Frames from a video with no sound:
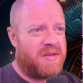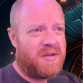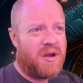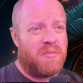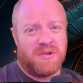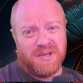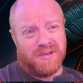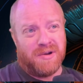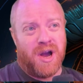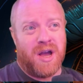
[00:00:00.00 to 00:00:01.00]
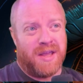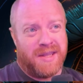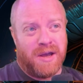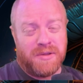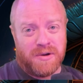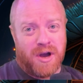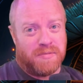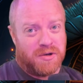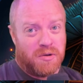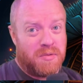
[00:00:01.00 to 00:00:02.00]
Almost like I doubt they're
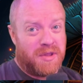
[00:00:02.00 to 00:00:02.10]
optical,